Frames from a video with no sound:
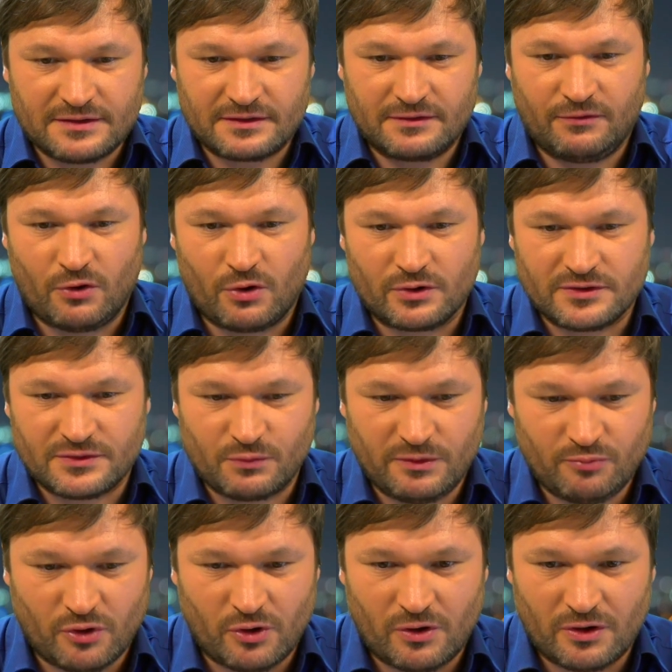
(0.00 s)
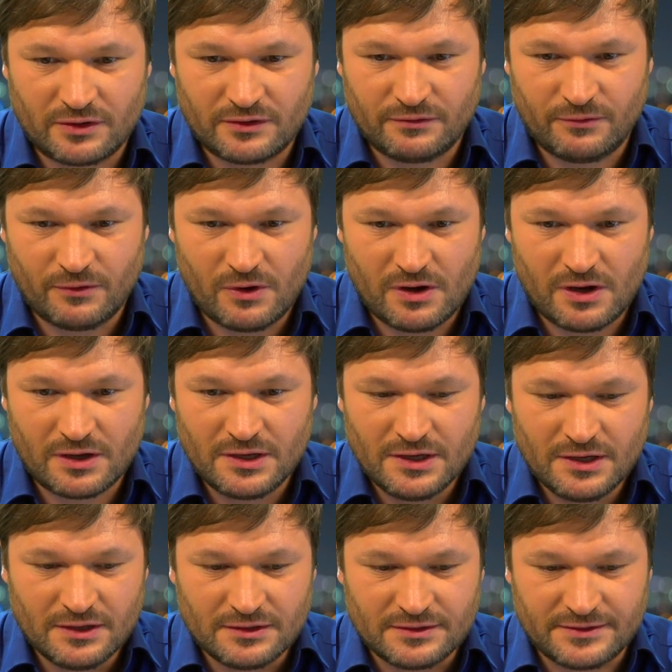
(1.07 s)
Force Report for
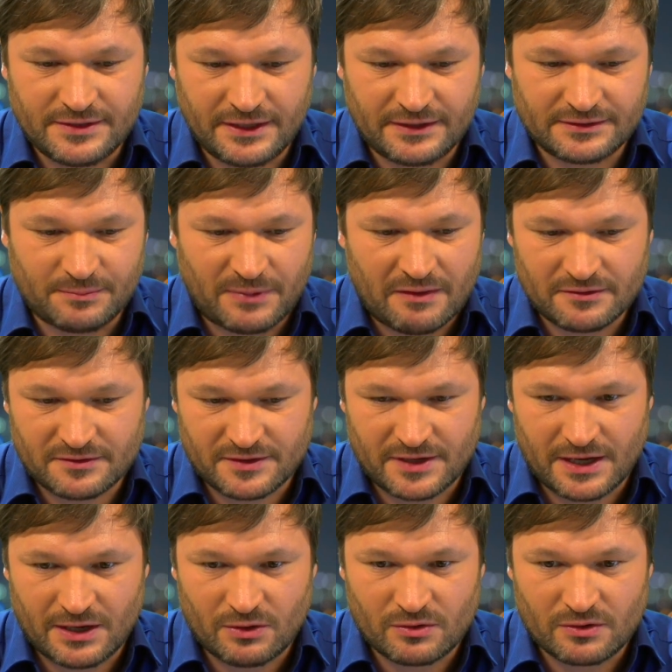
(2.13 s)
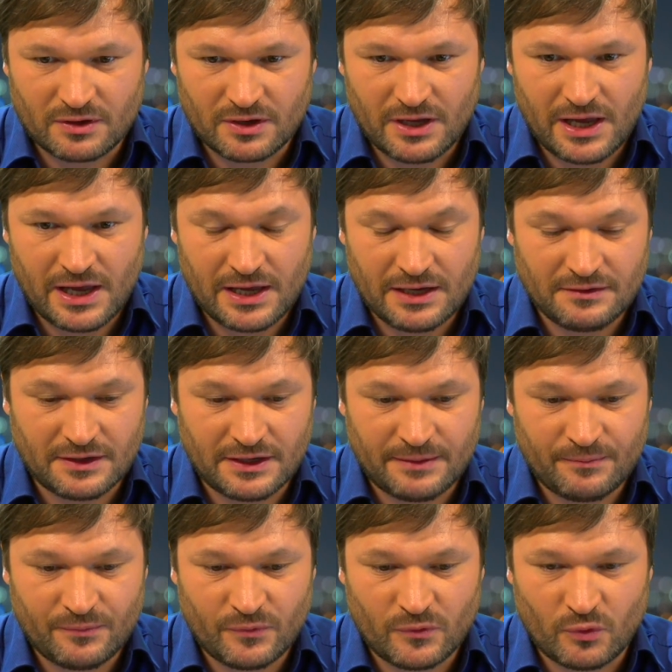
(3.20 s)
6 months now. And
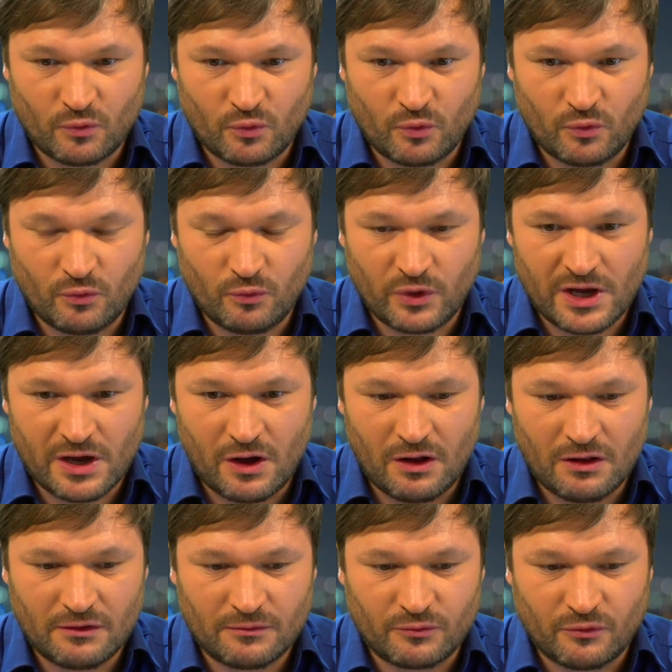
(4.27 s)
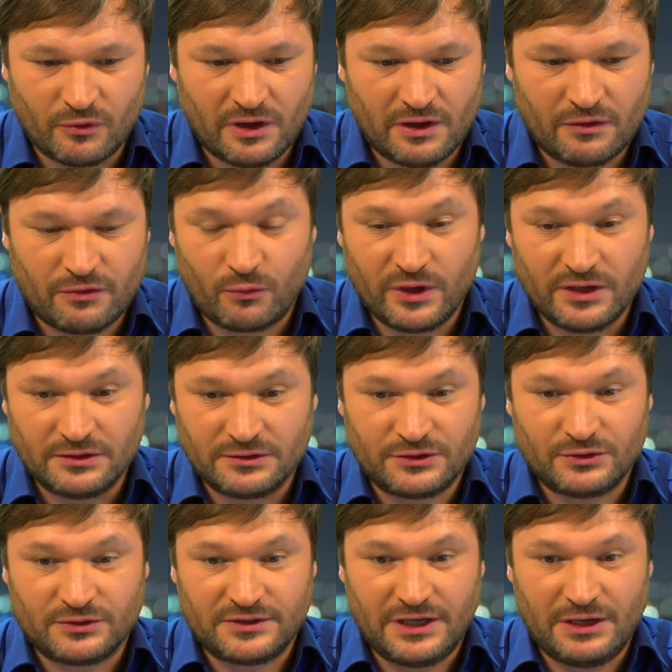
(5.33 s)
we are all thrilled
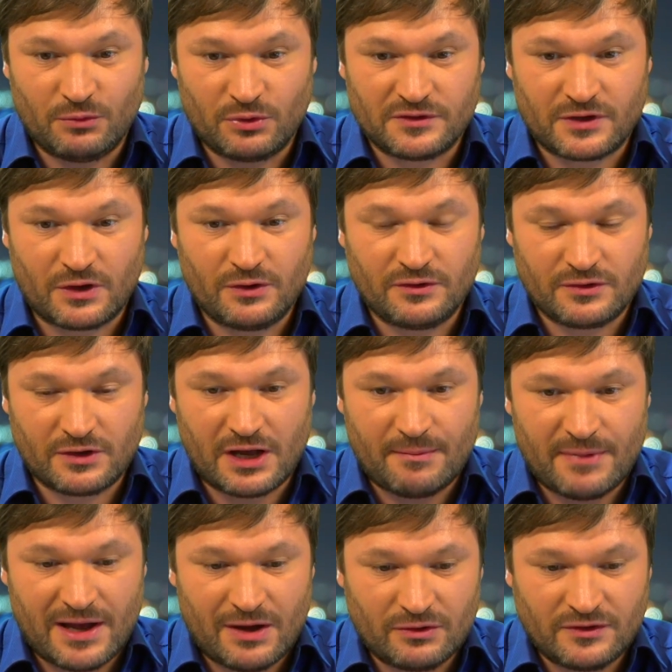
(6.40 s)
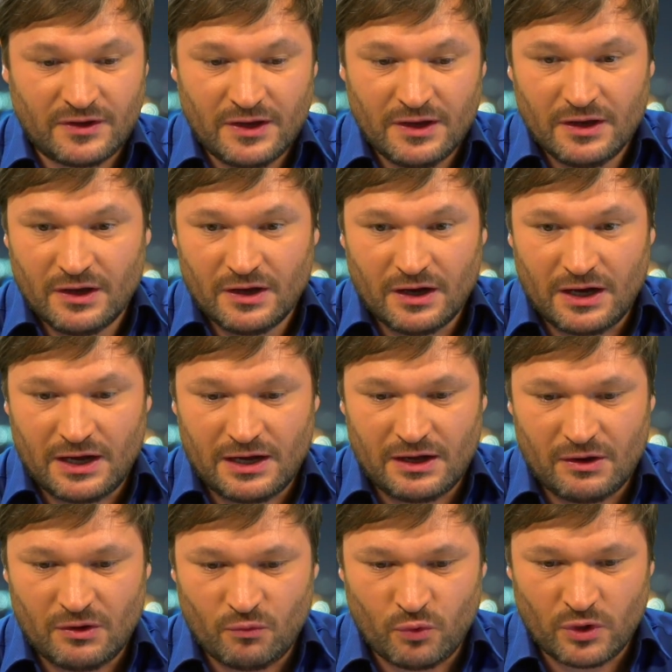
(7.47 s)
to see what is going to come out.
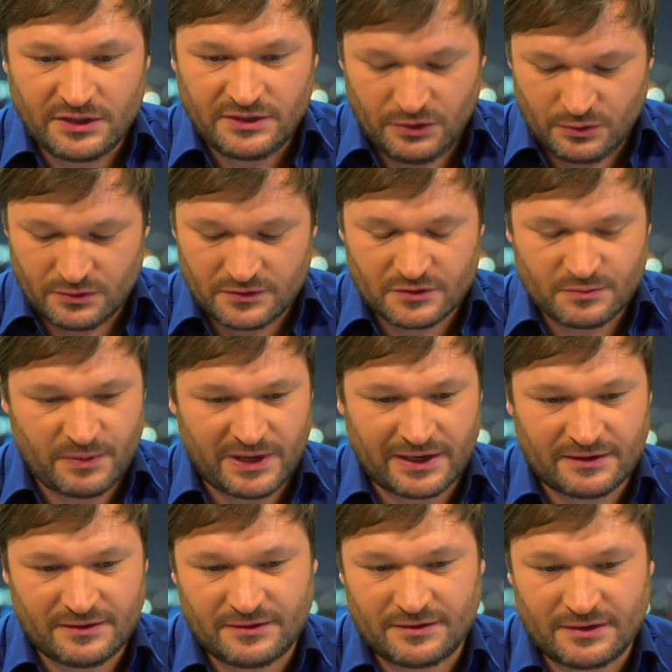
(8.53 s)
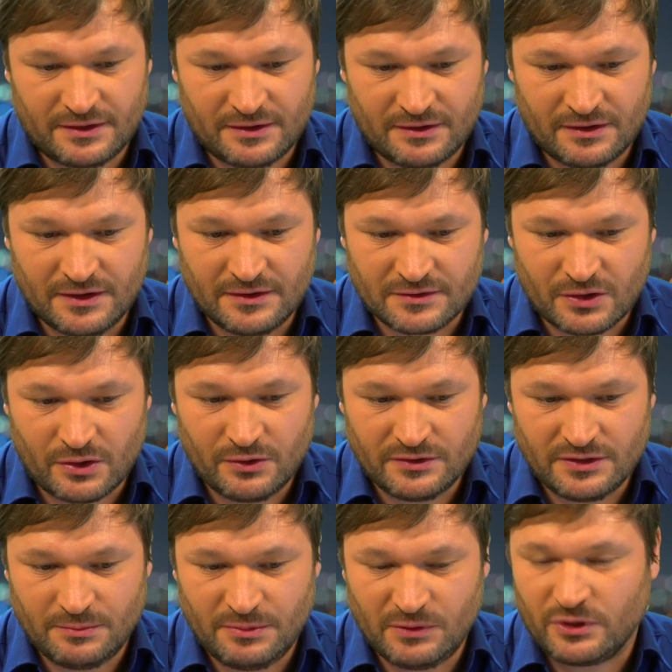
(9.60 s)
What do you suspect is going
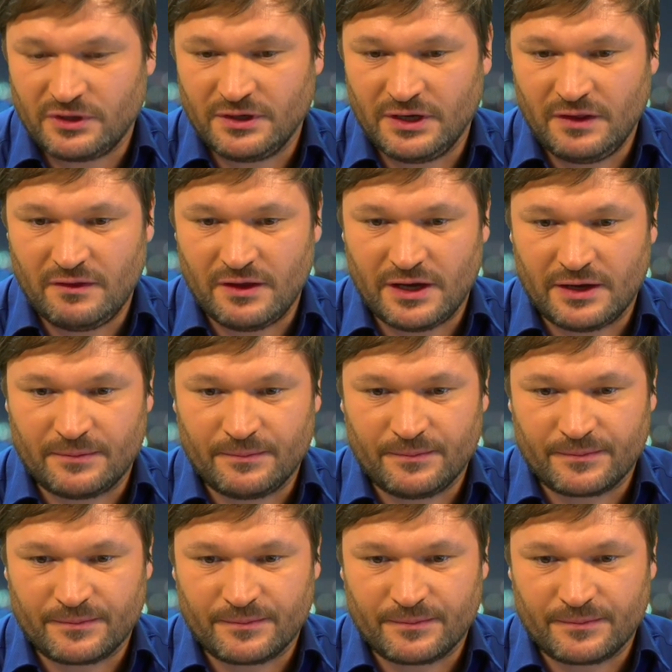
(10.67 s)
to be written in there?